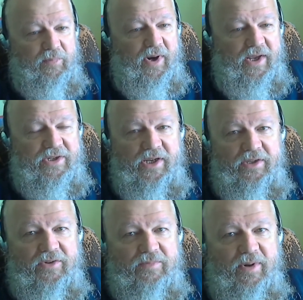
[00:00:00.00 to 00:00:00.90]

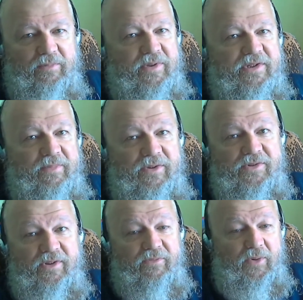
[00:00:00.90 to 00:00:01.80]
project, there's probably some other
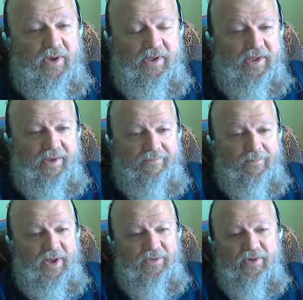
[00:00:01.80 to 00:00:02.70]
stuff going on they haven't
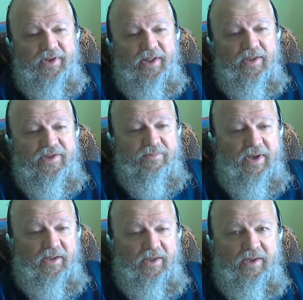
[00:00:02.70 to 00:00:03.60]
bothered to tell us
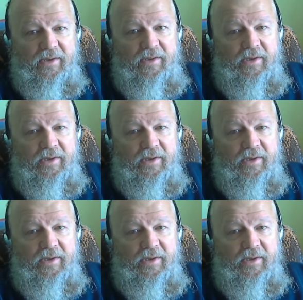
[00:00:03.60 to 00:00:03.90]
about, like